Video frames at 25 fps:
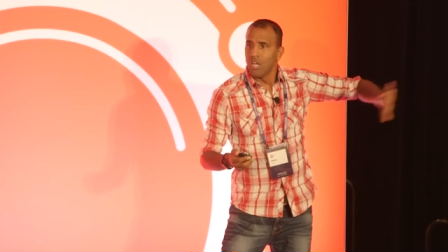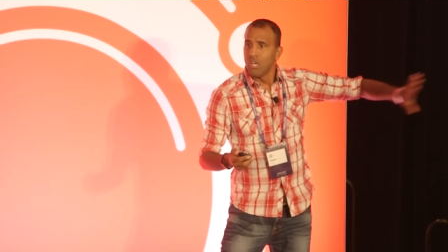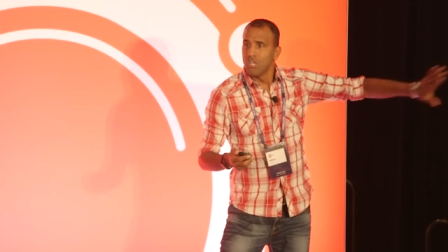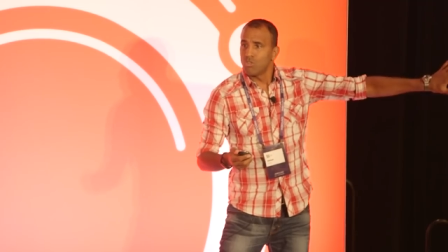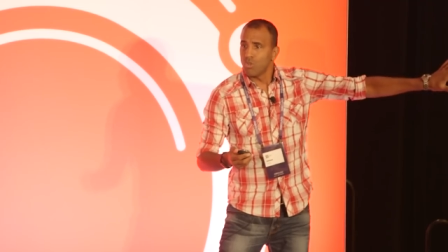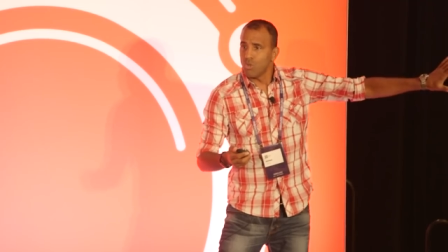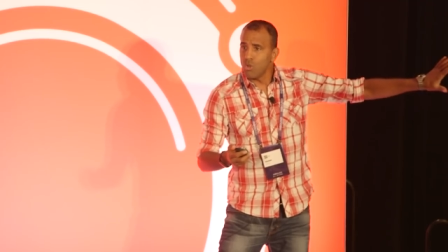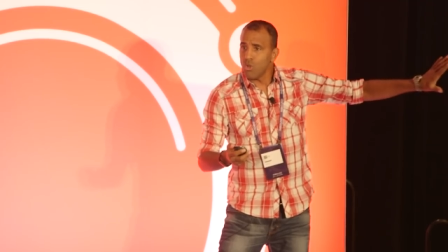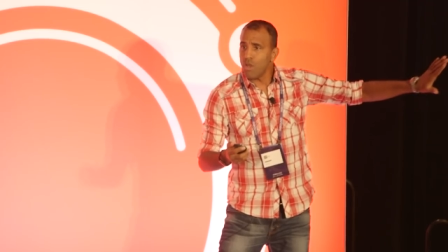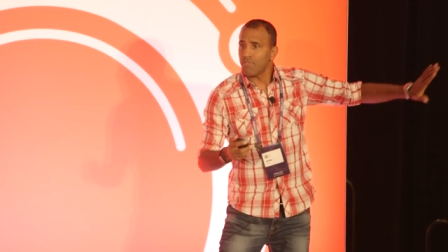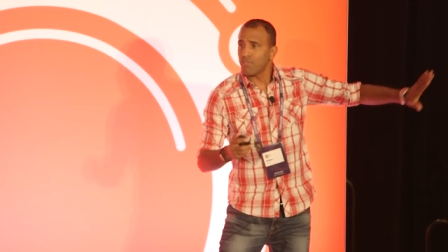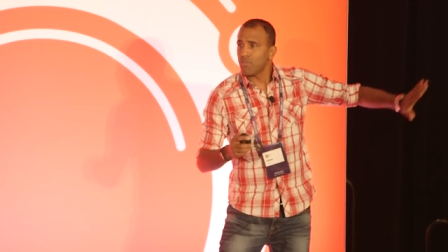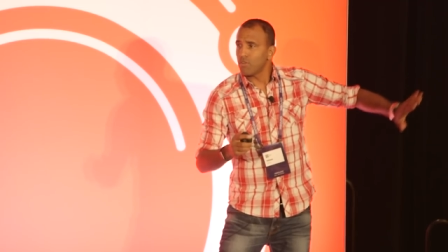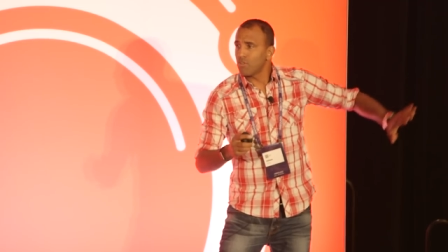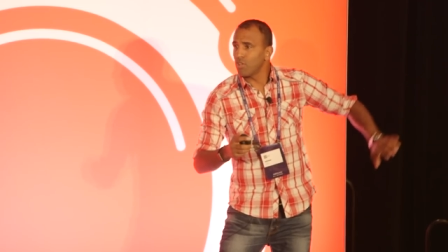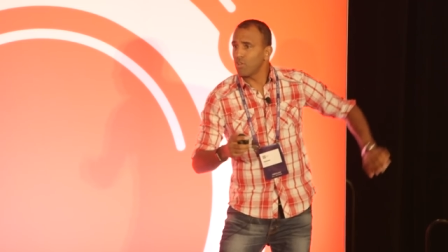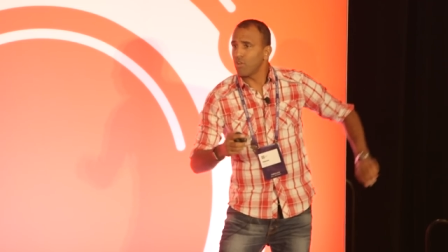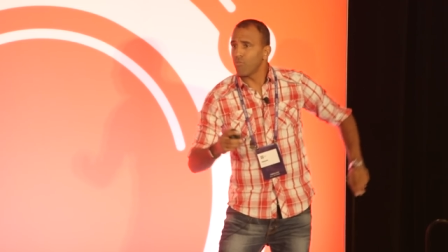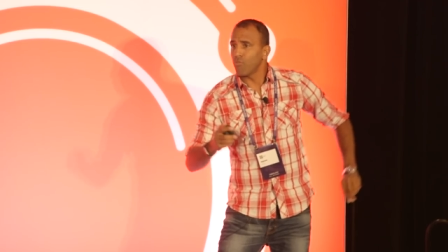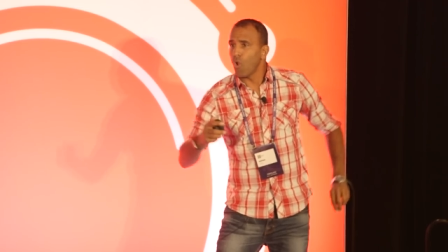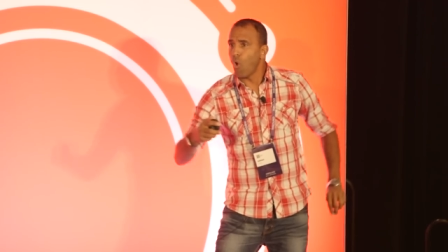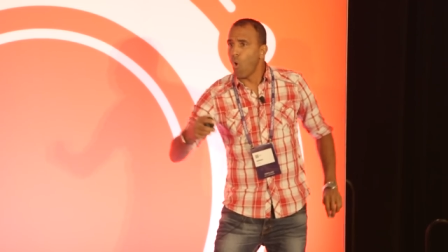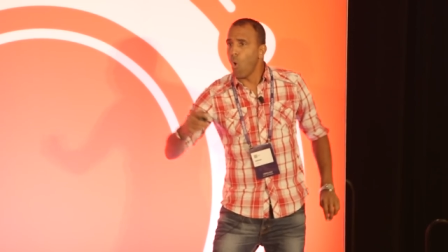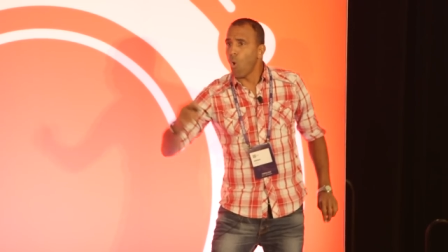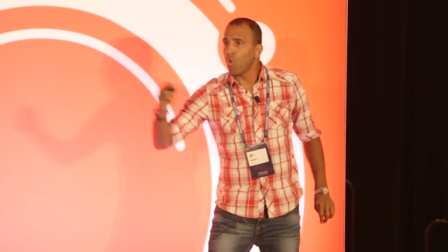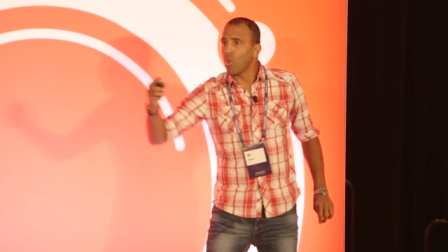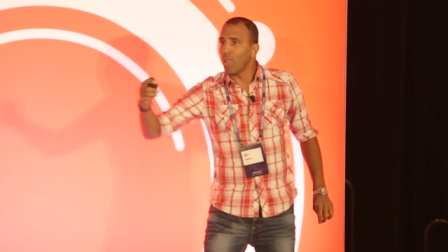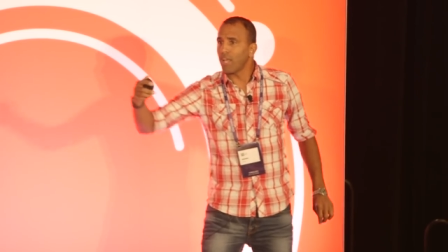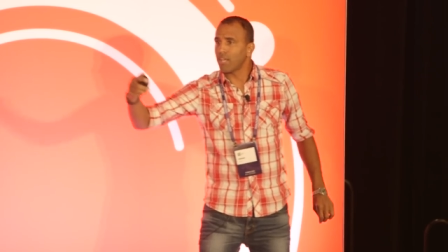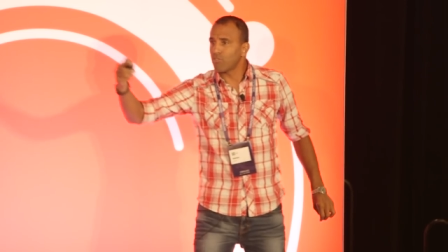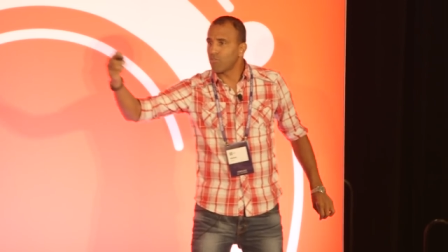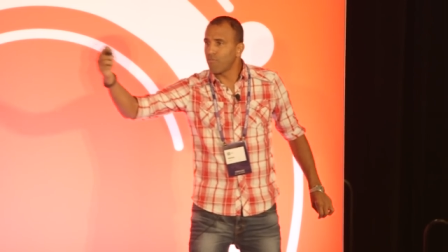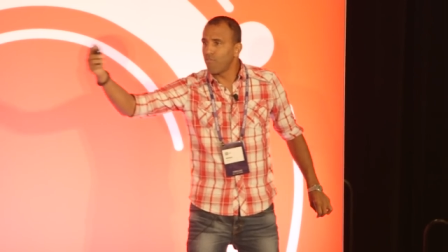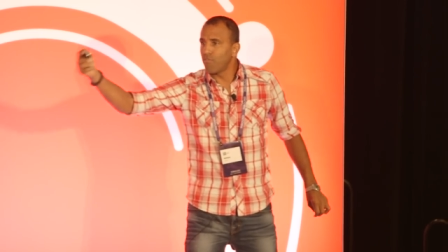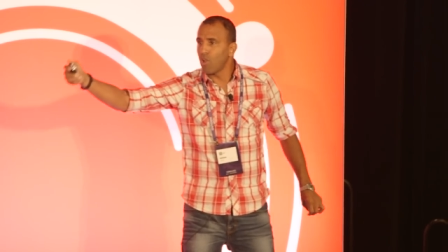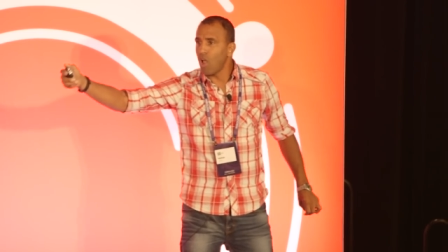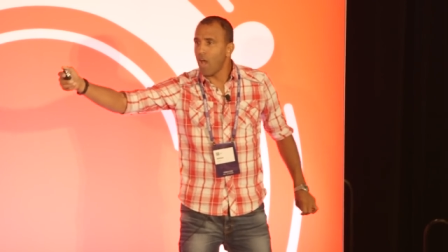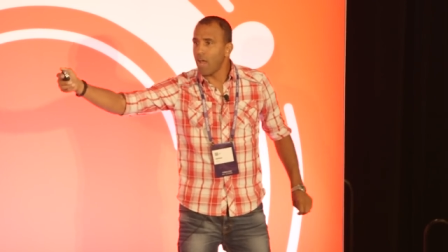So you have to deliver a whole
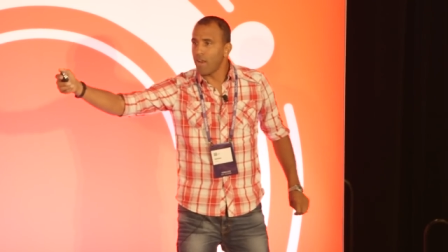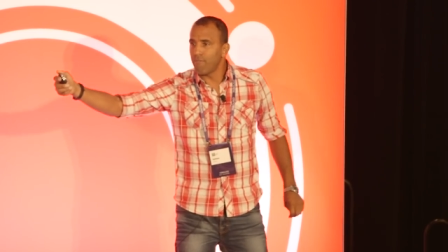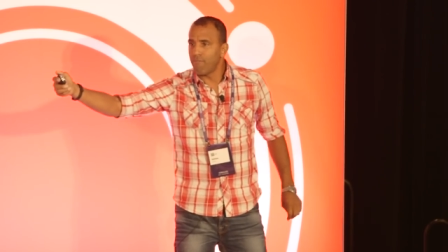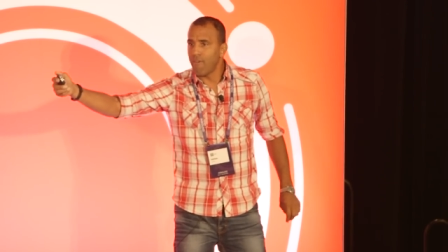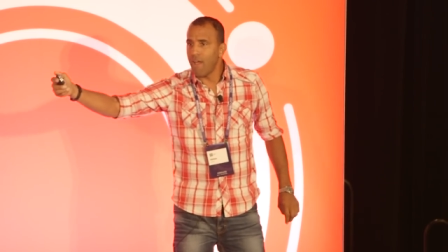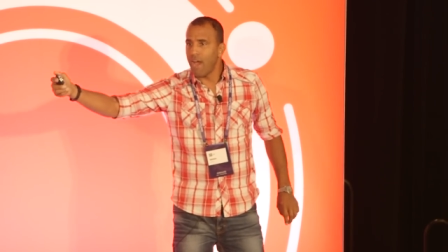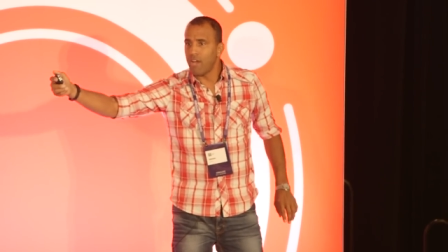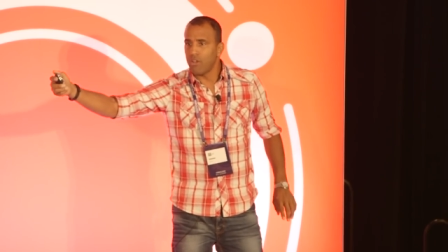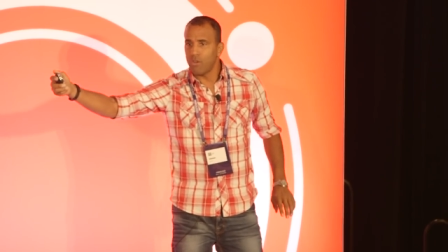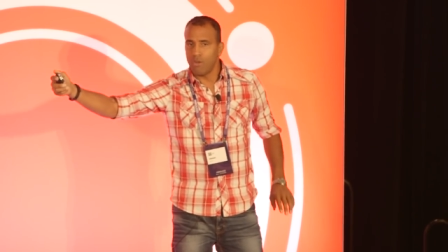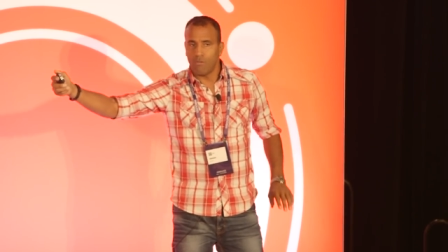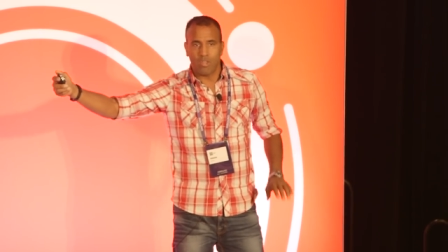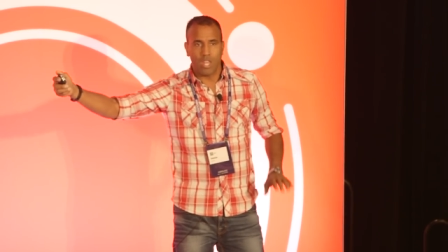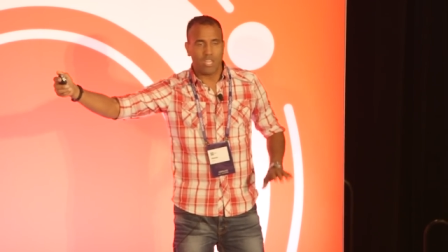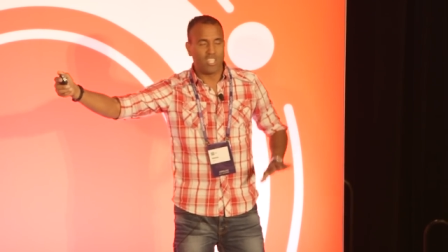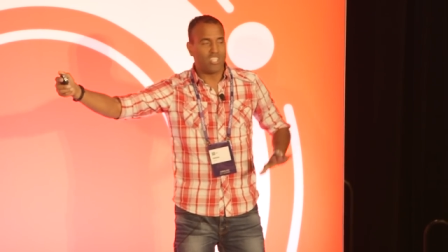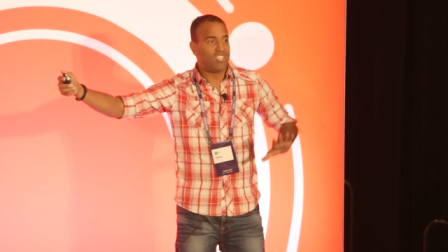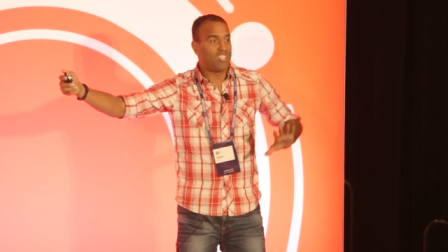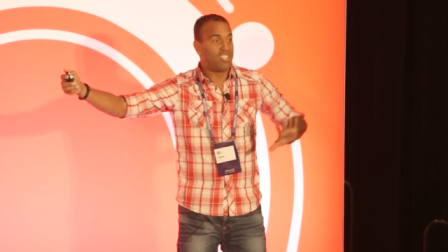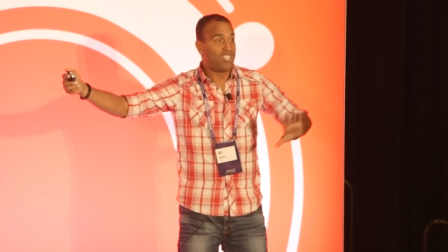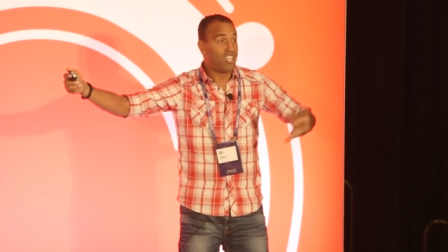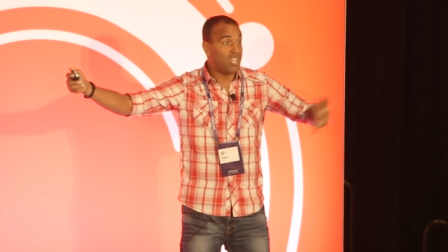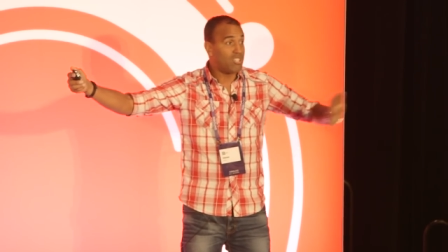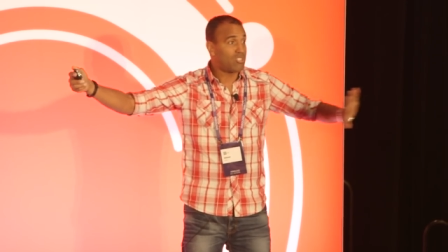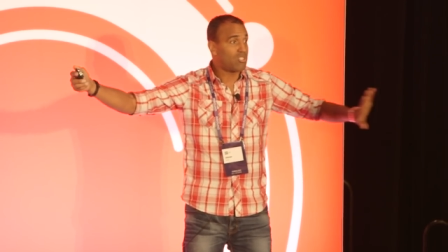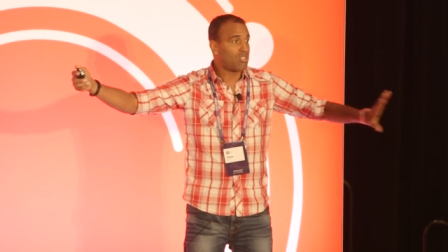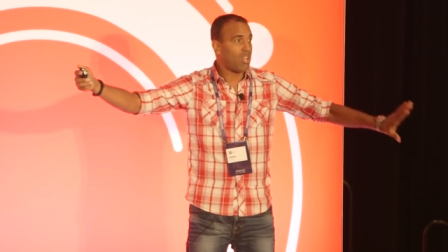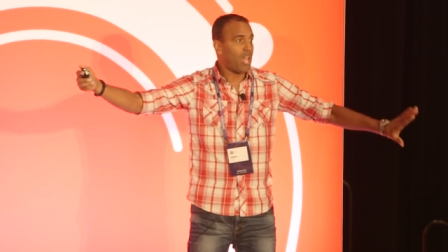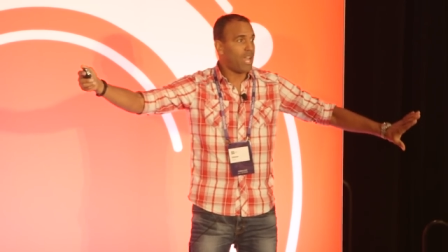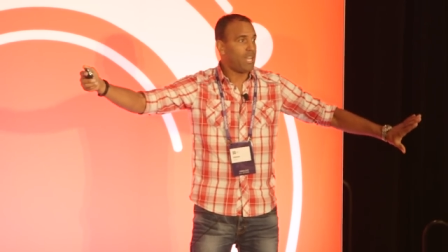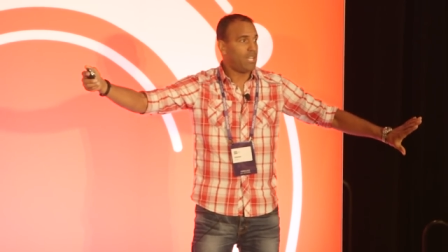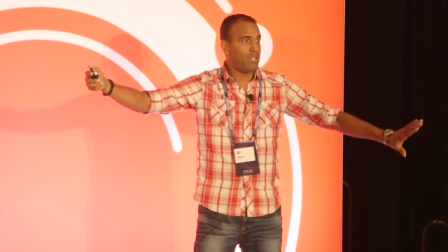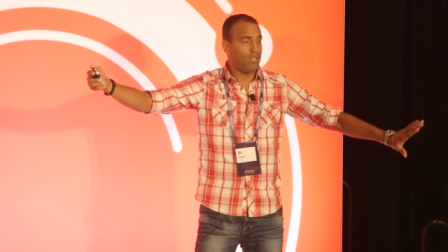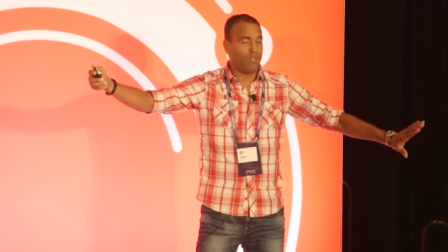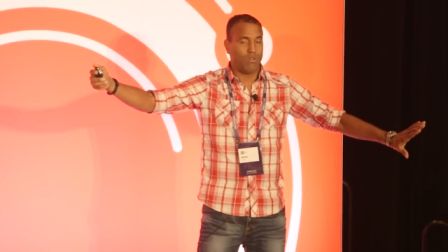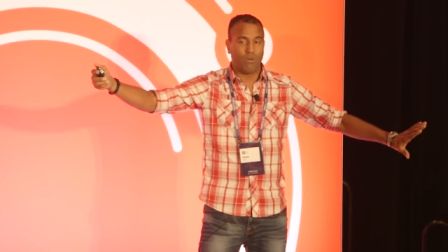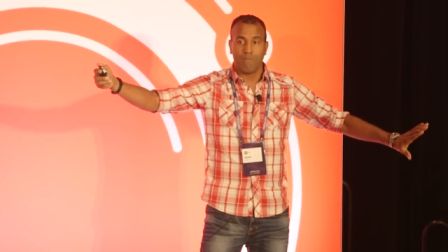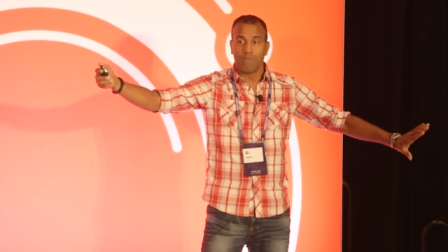extra lot of value if they
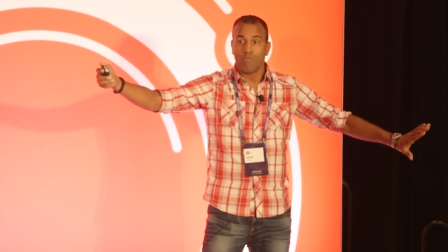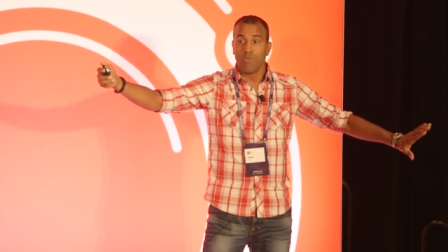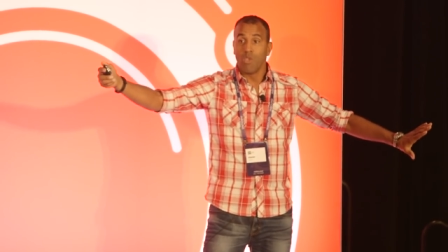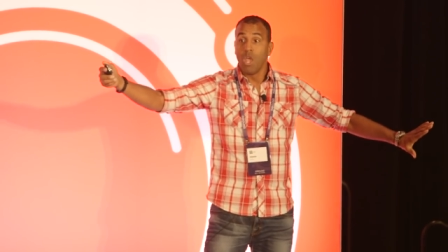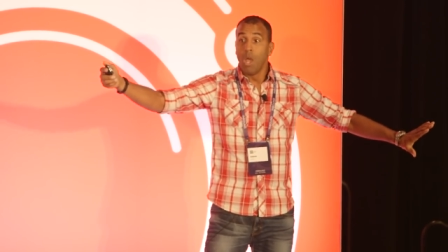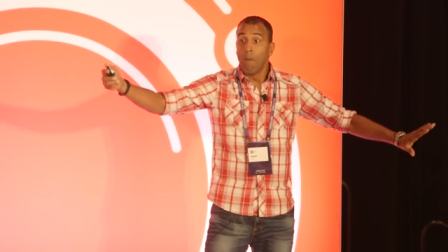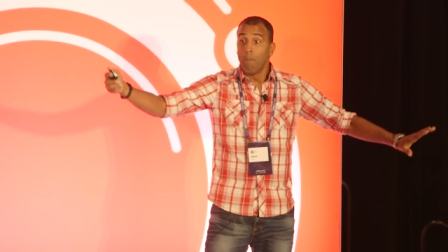dislike you.